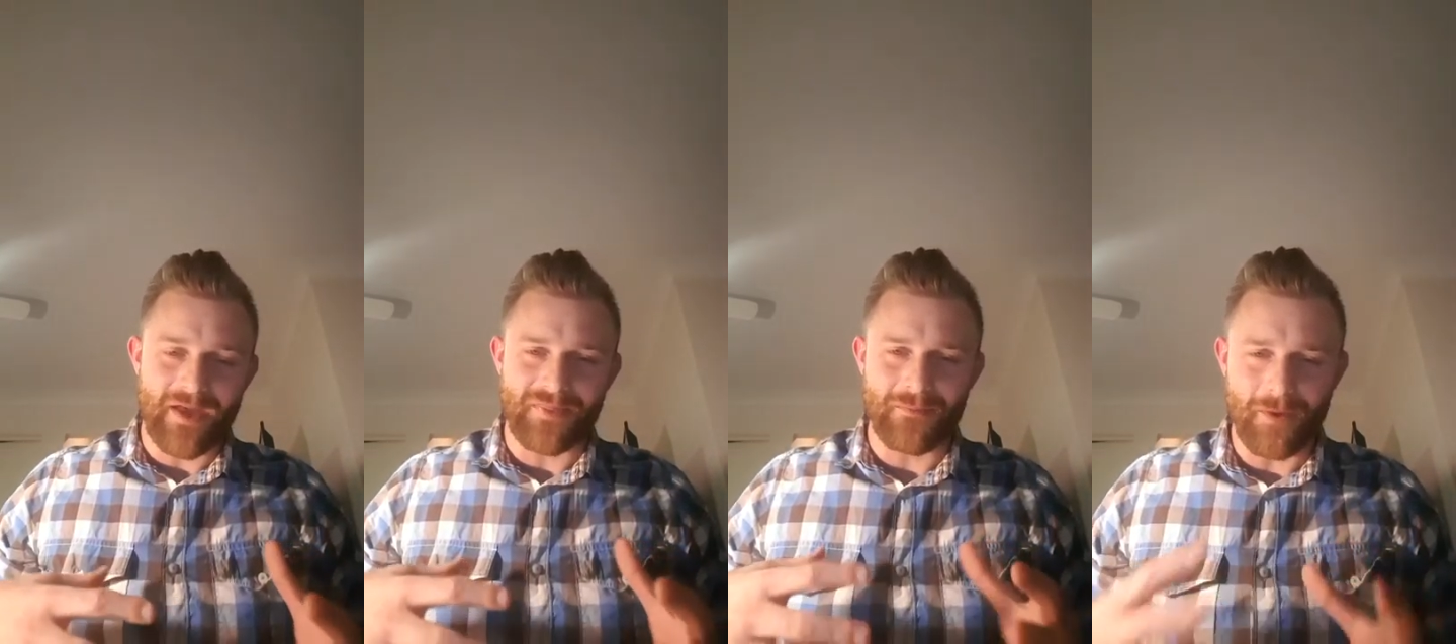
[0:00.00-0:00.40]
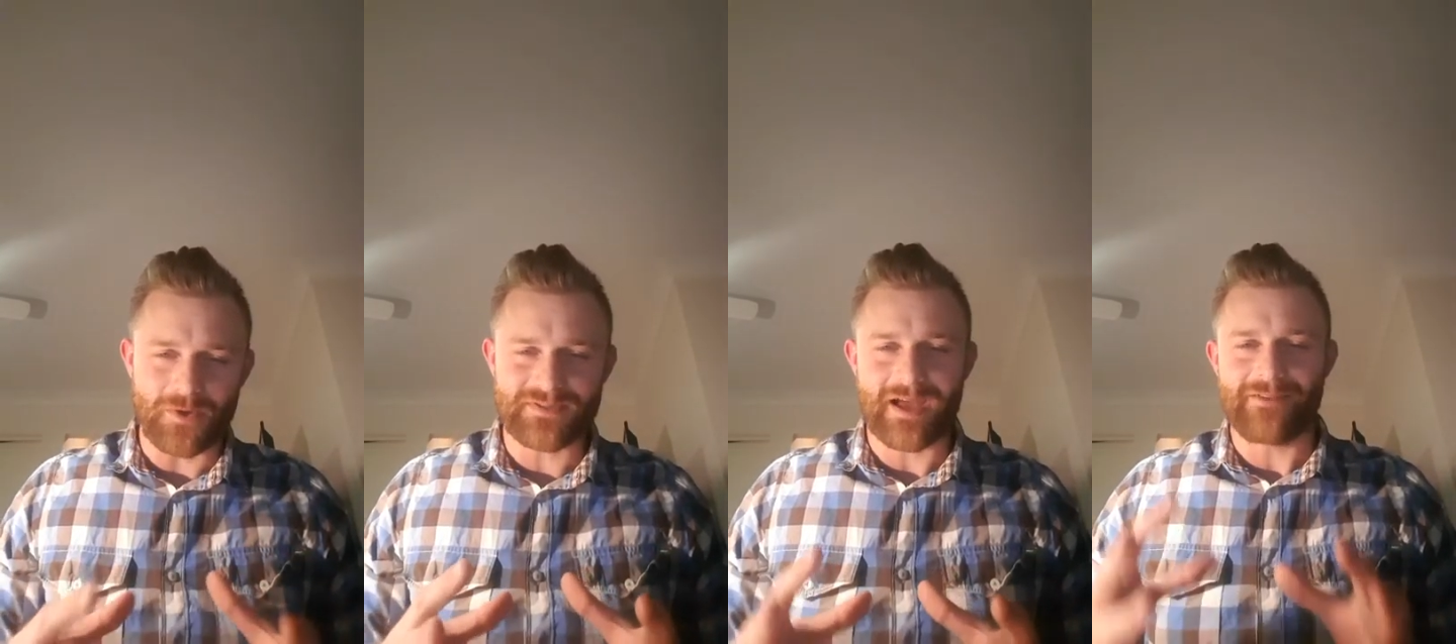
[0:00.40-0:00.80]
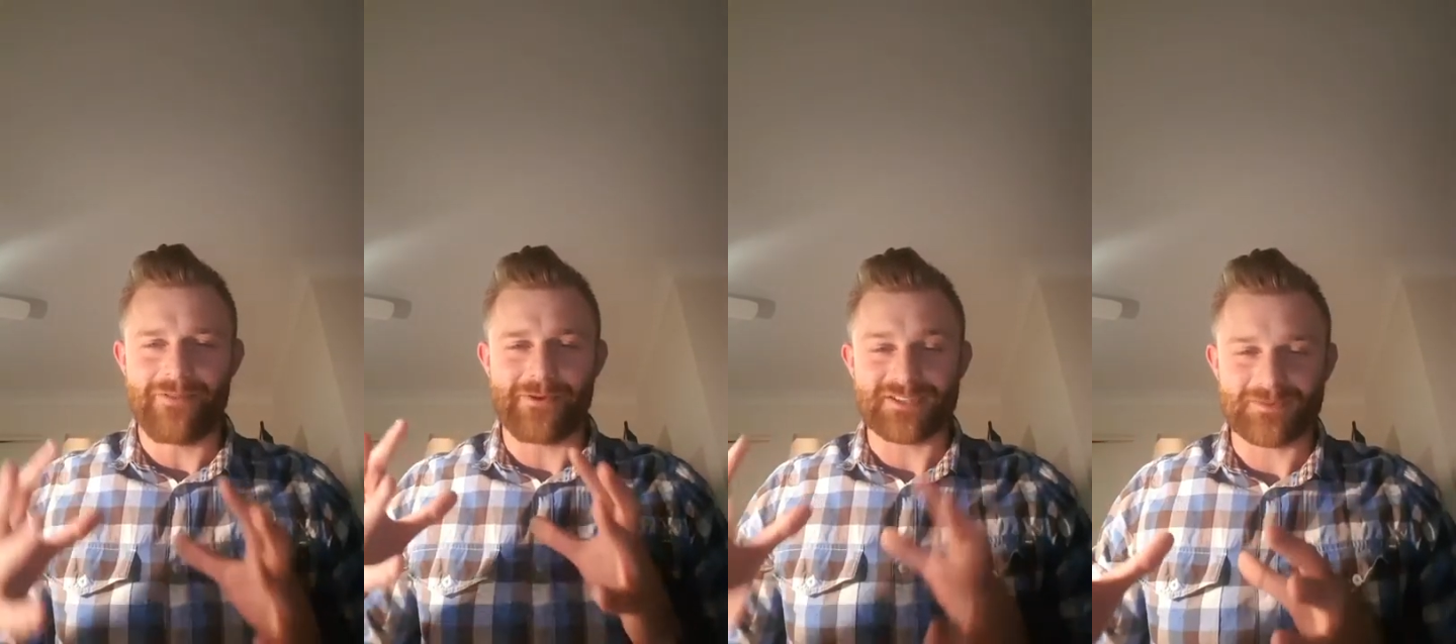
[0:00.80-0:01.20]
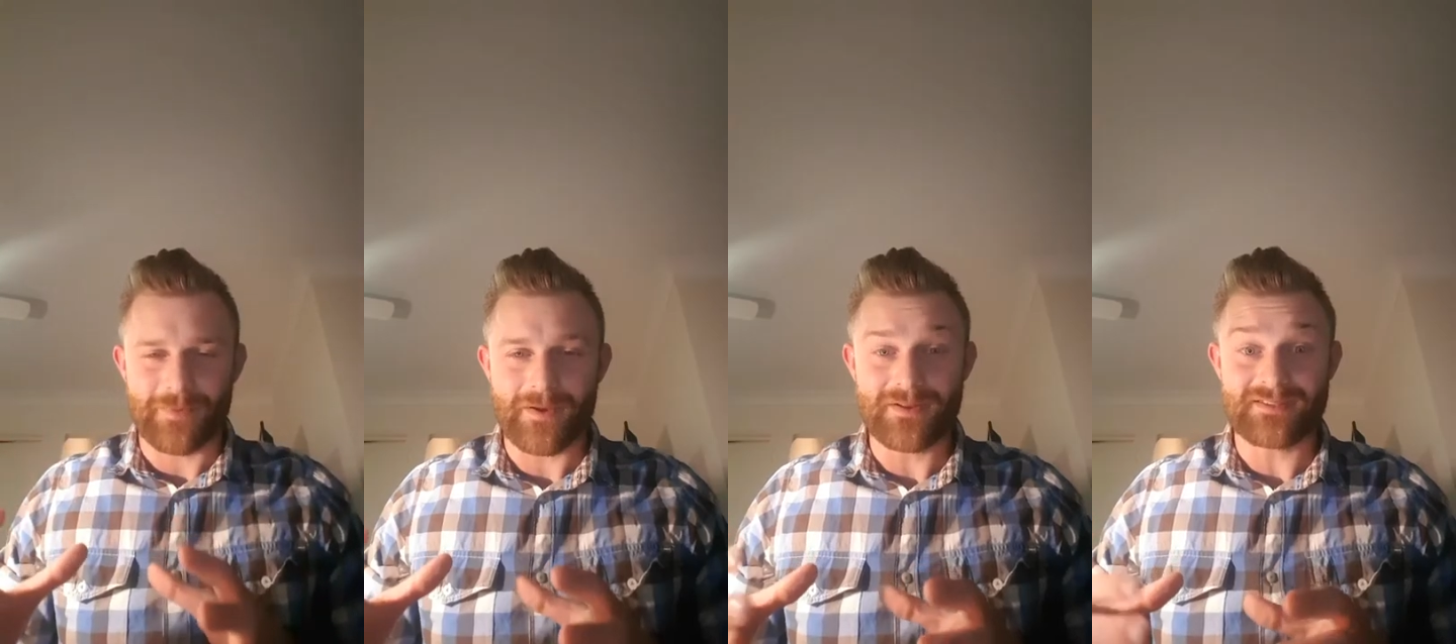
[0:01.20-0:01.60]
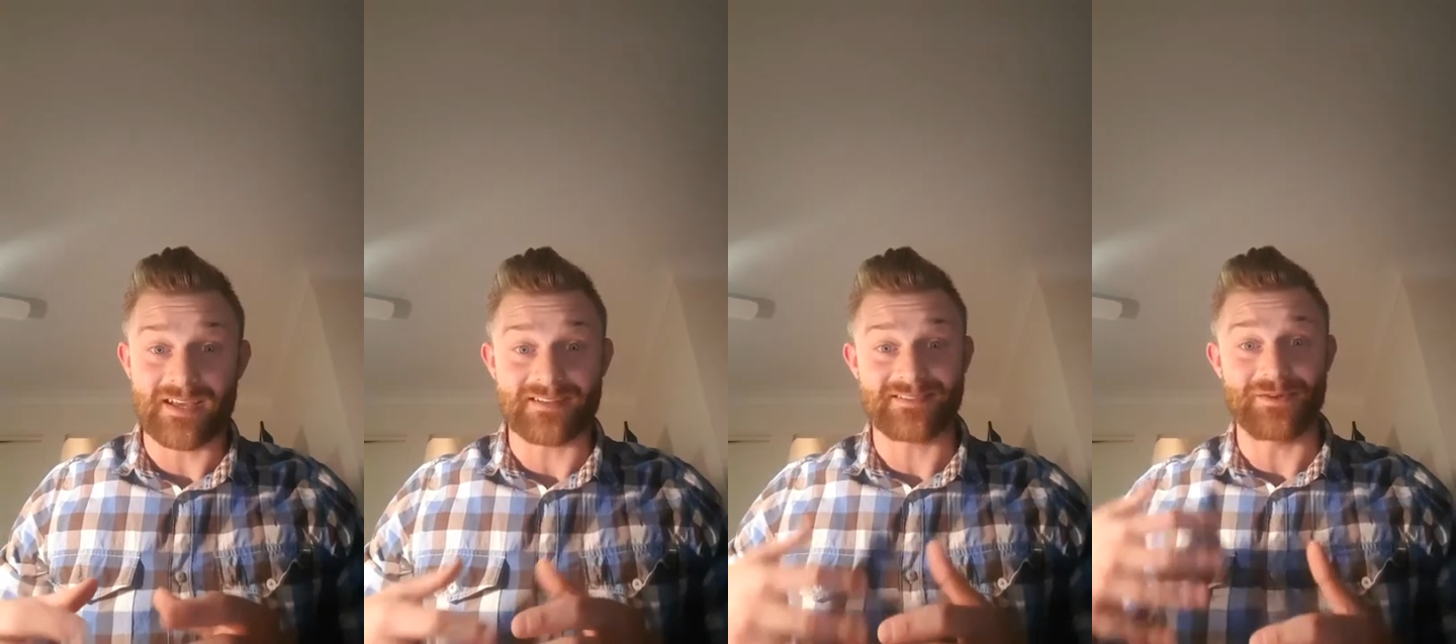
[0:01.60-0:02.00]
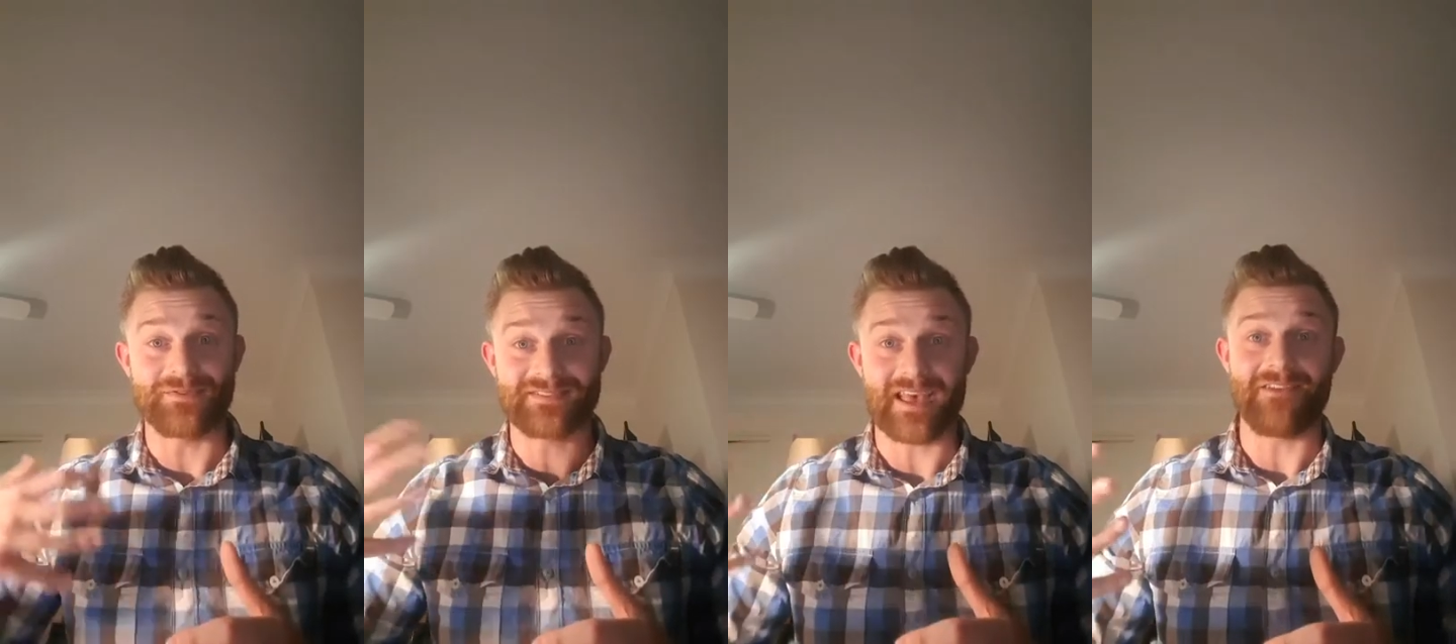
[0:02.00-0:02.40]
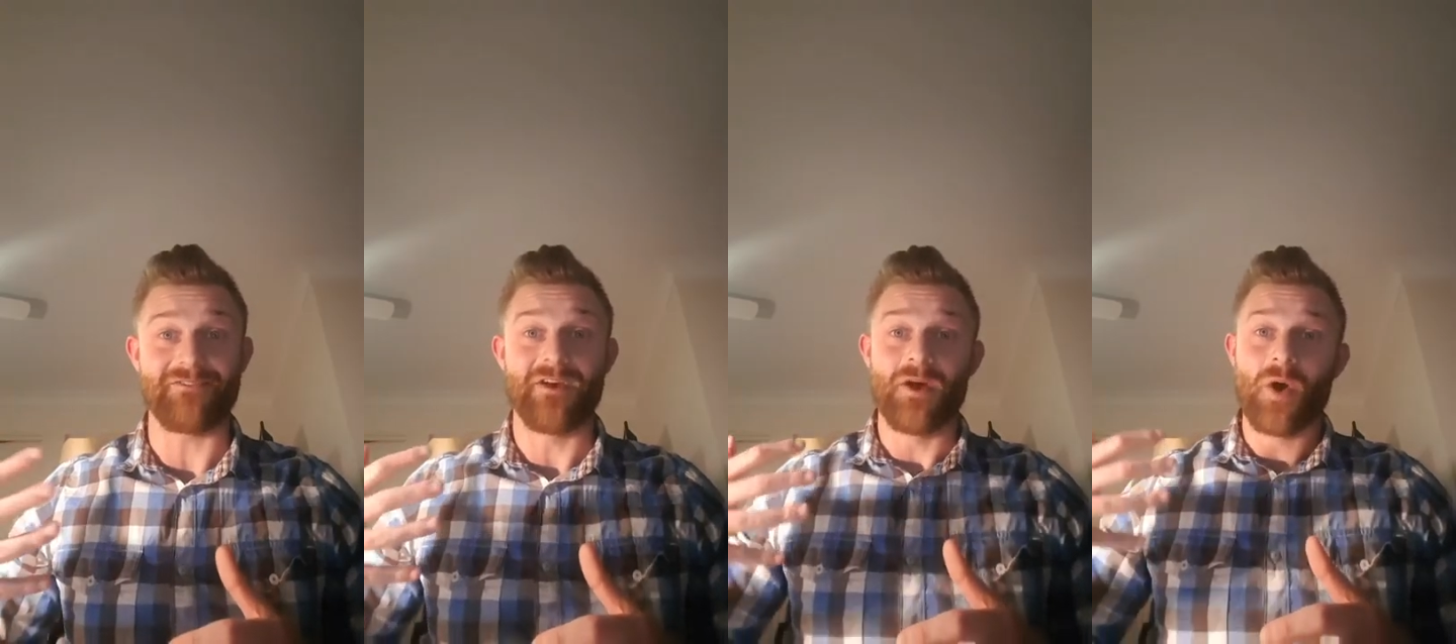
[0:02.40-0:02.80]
get the most out of their experience, yet it's still safe